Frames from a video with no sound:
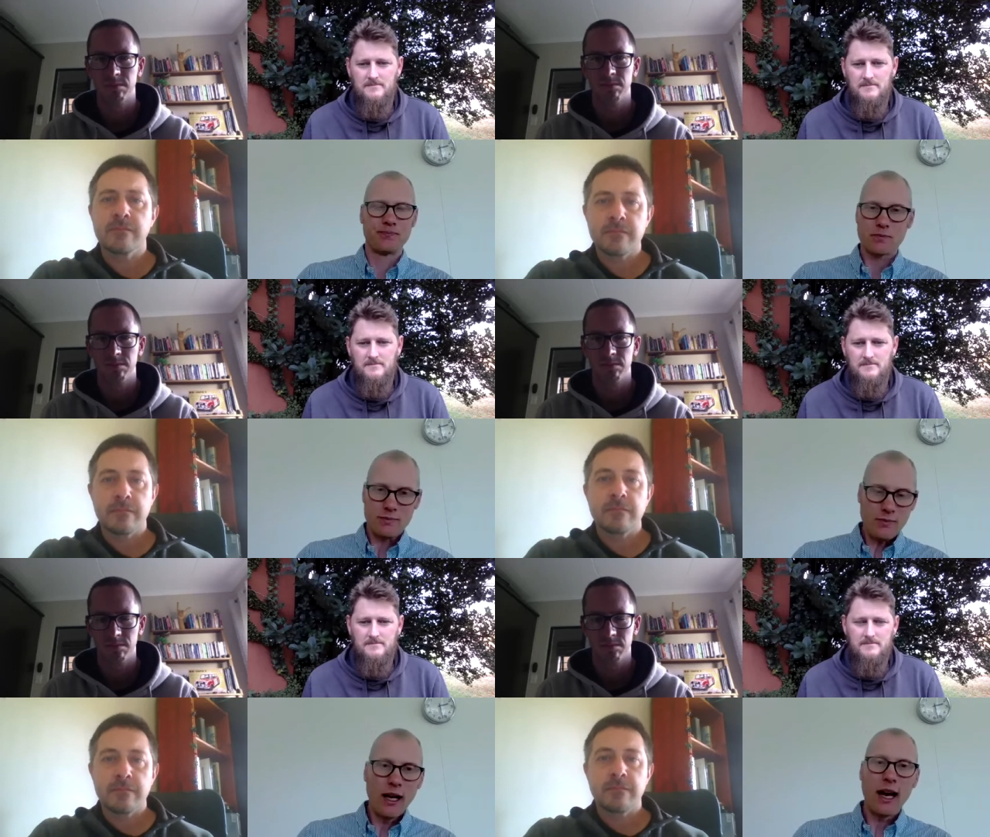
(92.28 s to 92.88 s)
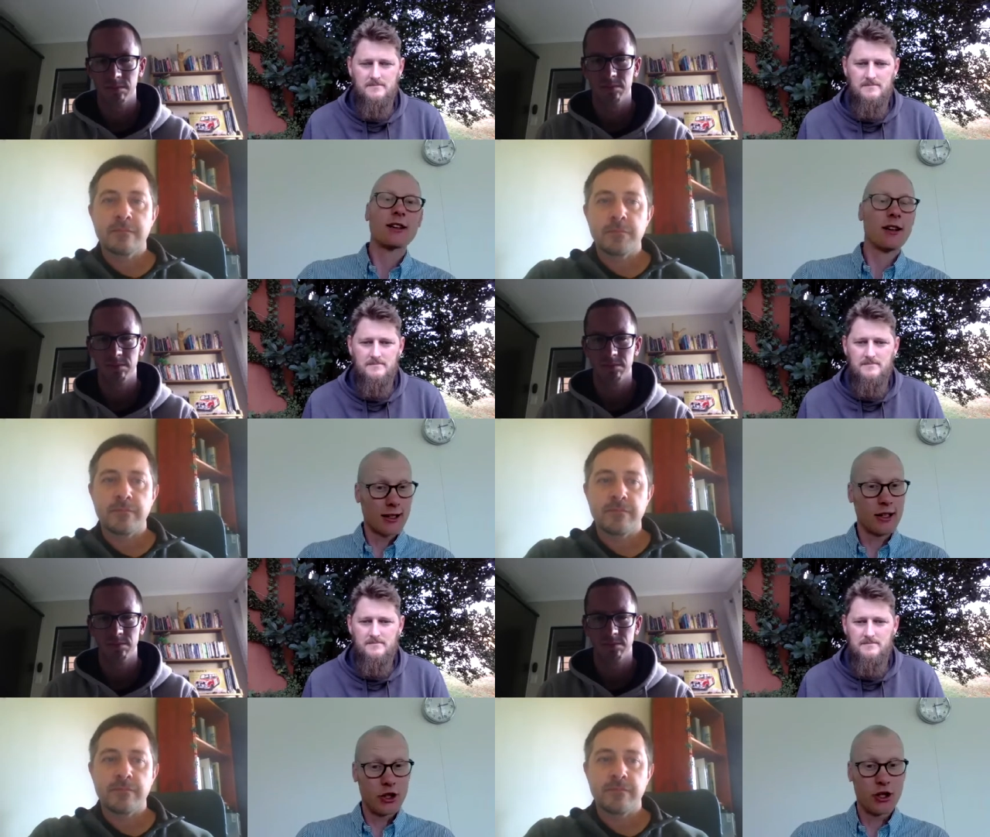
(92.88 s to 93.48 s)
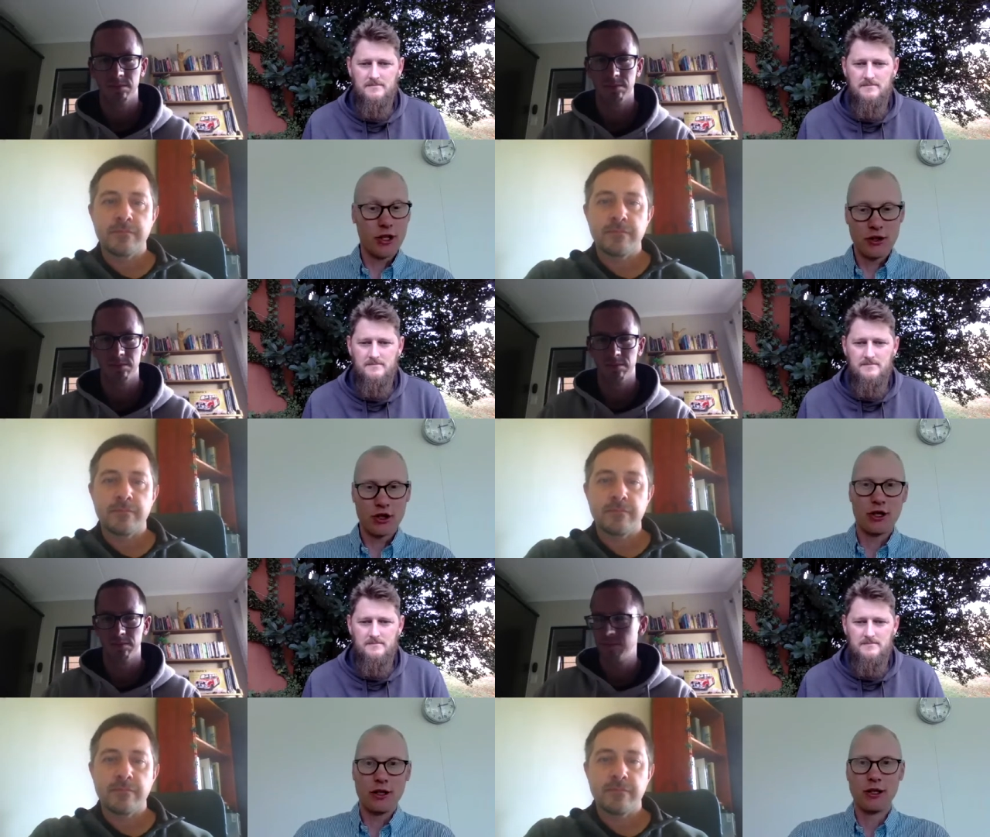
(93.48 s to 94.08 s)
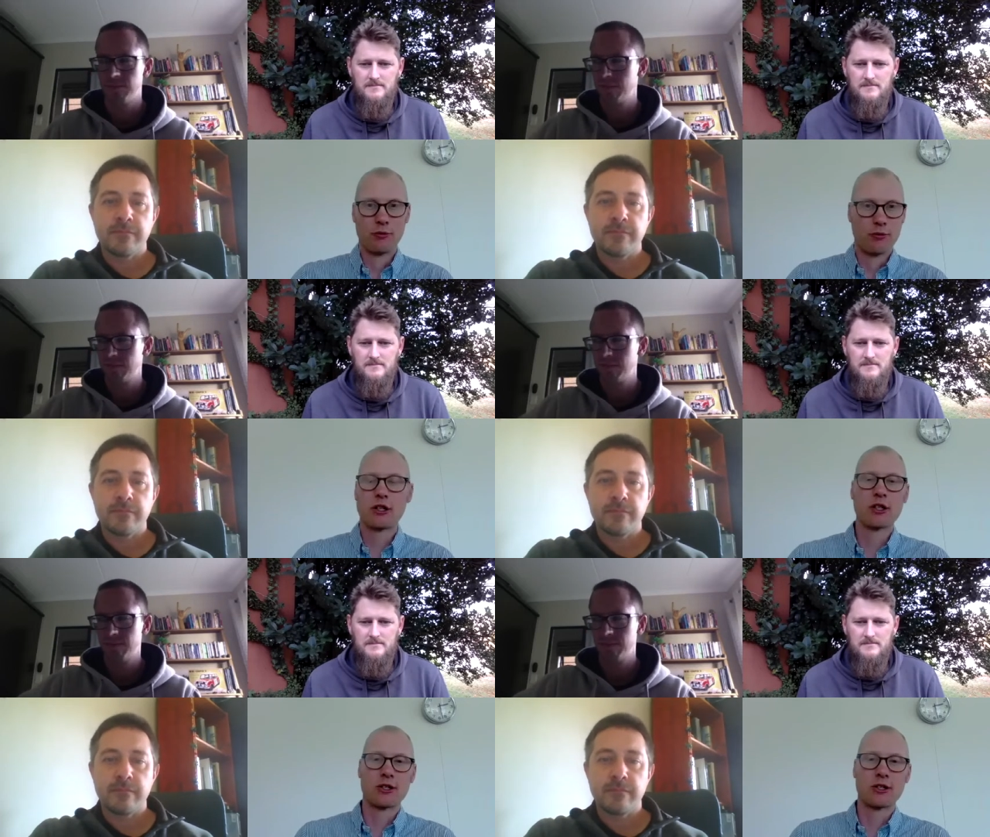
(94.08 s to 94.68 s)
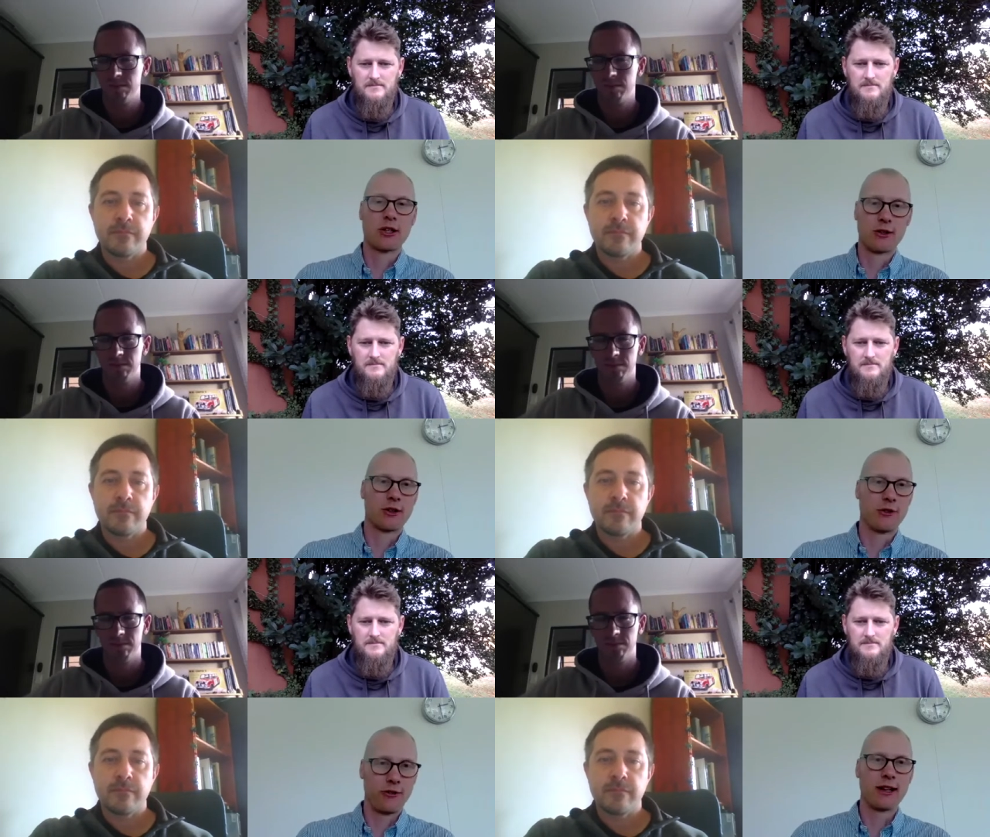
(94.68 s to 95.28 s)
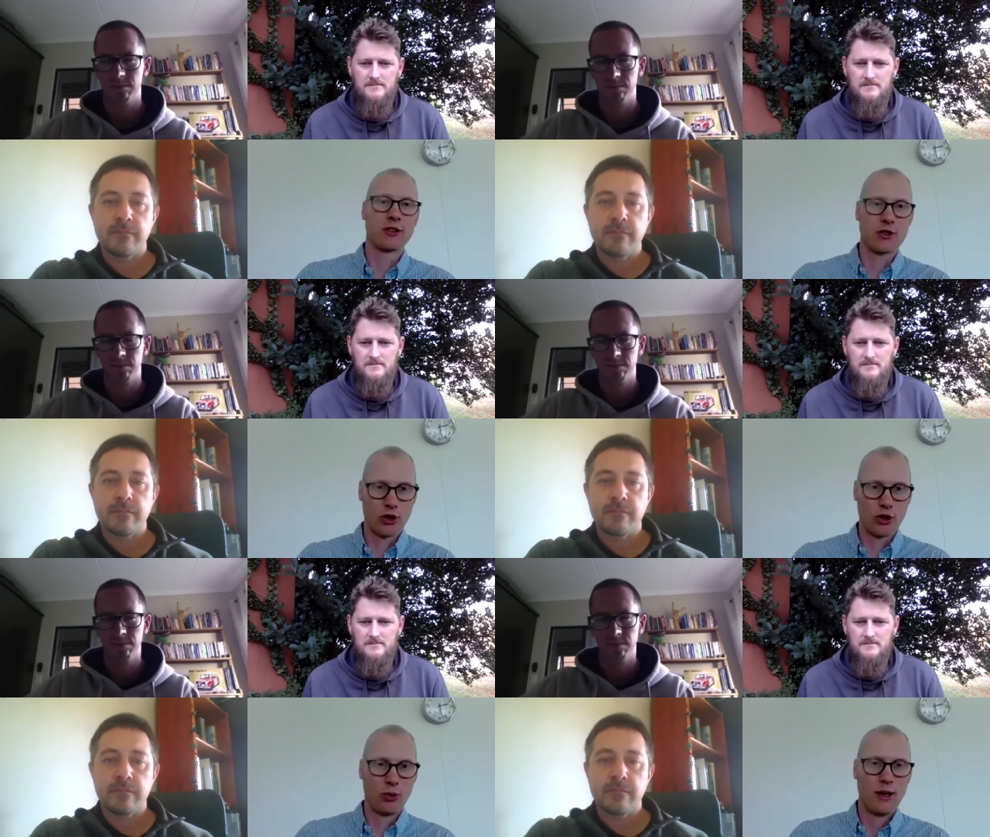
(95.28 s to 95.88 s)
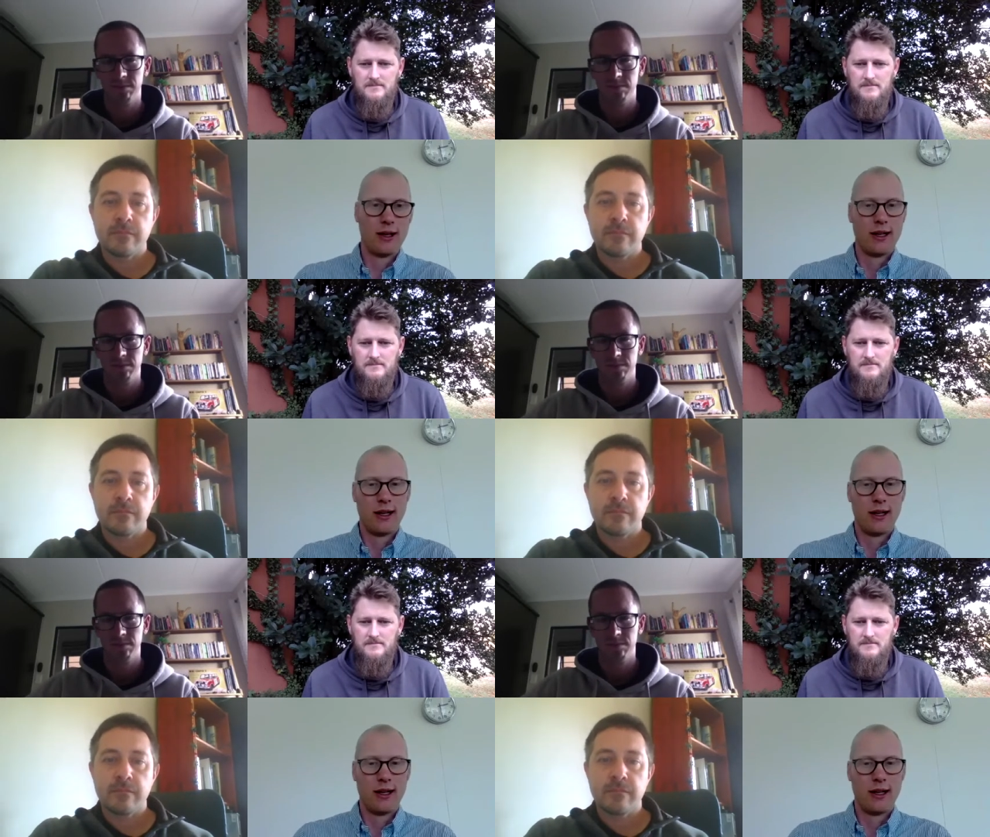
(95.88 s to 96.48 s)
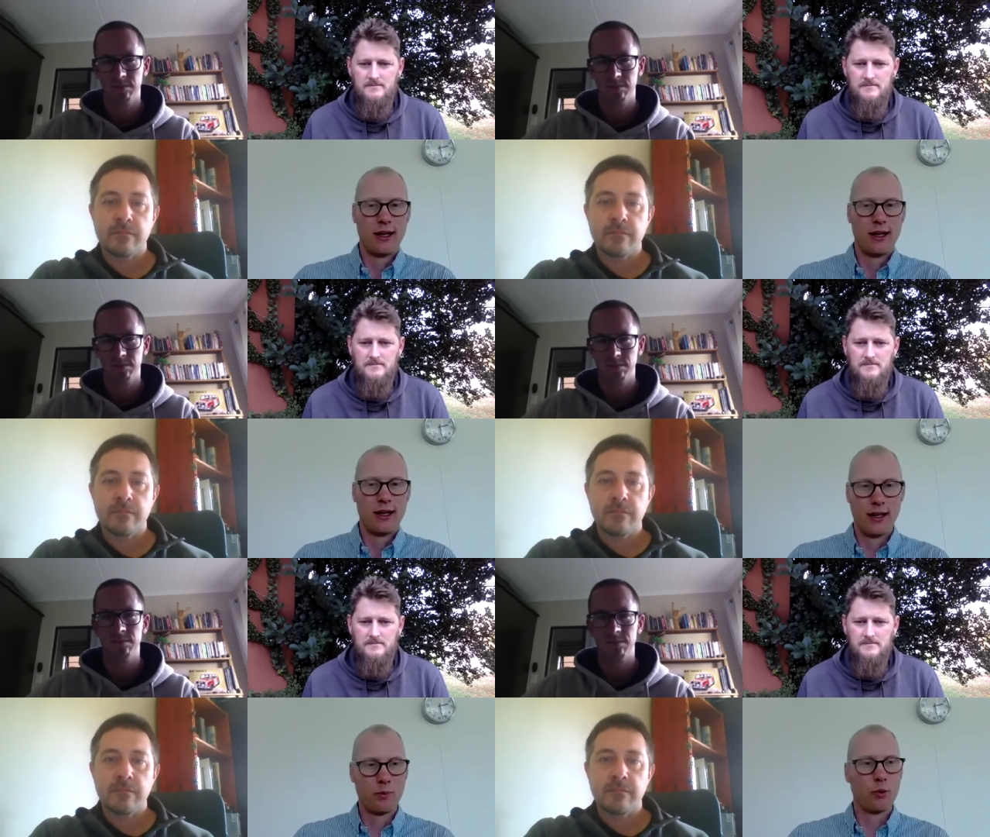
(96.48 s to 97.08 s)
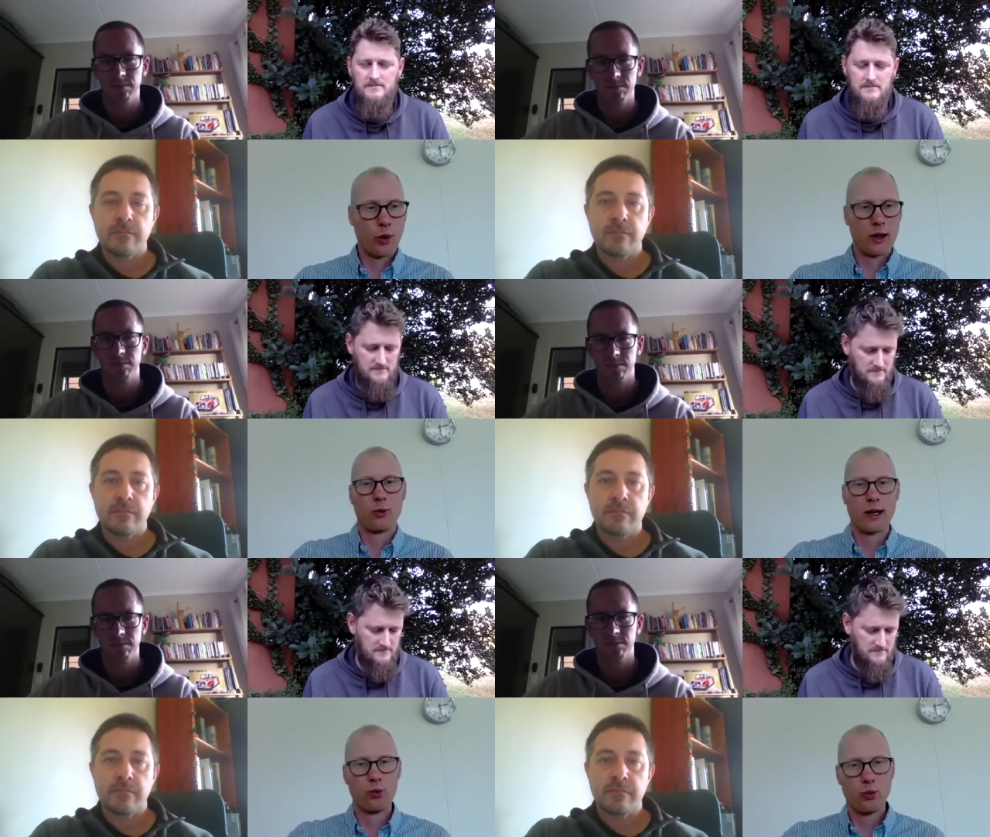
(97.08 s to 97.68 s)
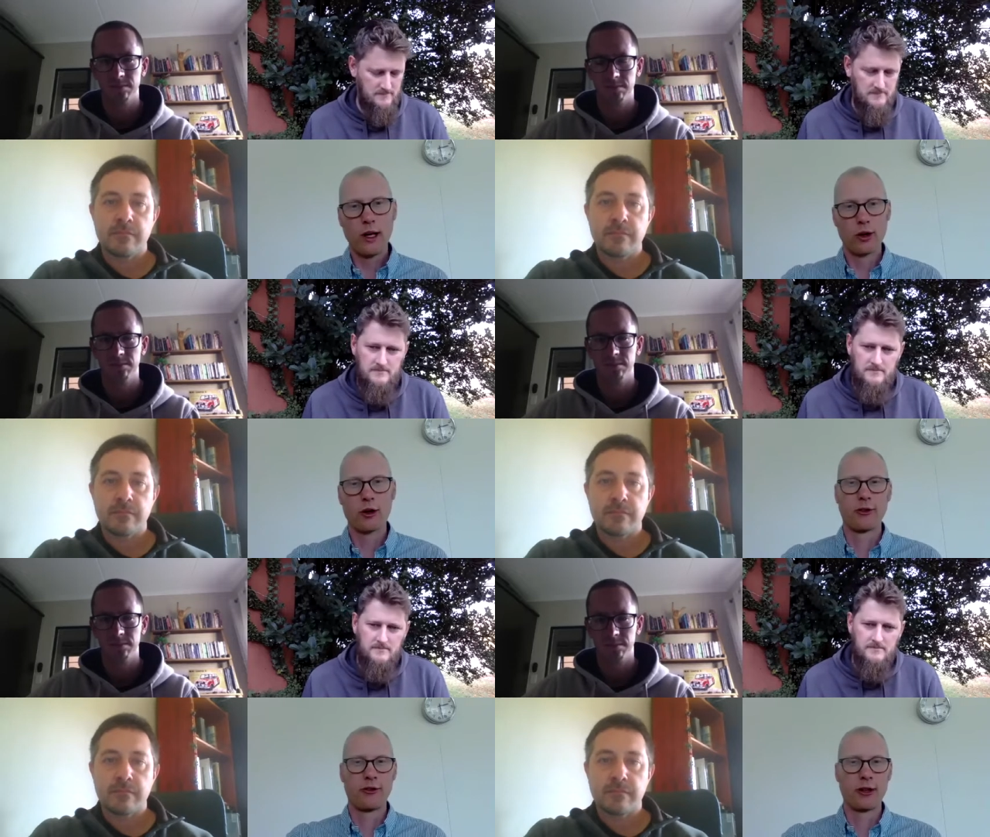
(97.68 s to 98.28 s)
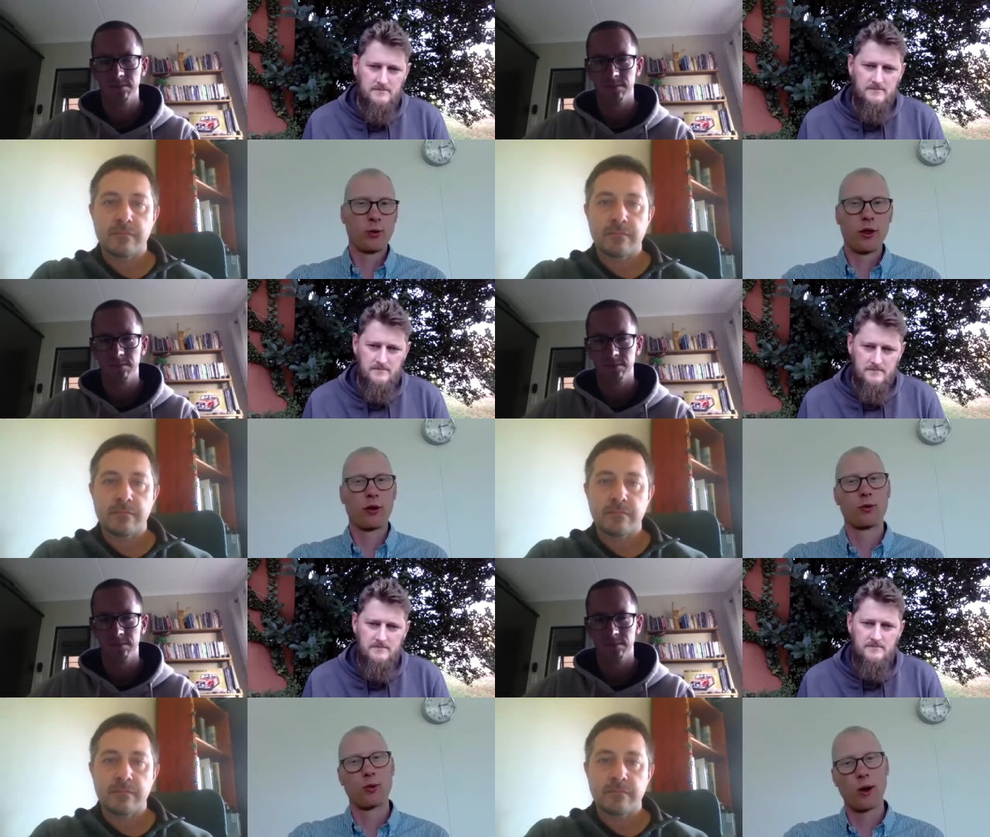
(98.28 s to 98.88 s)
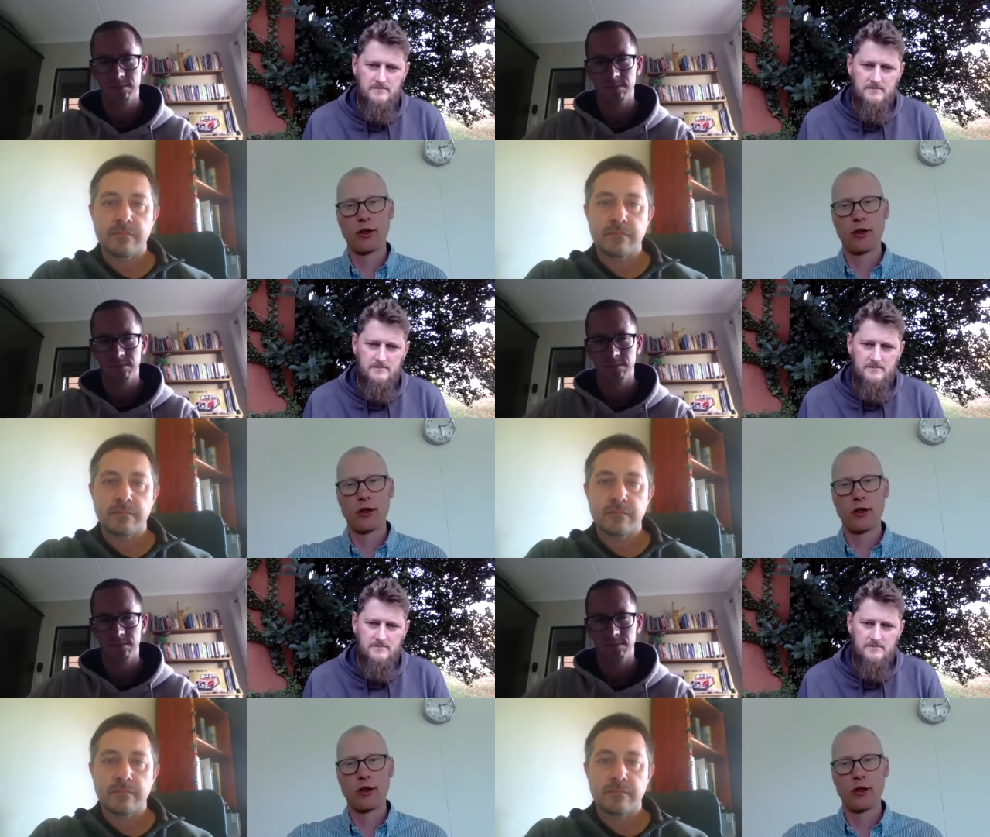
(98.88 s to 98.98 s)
Speaker 1: luckily she registered the find. So when we heard of it, we thought, well, this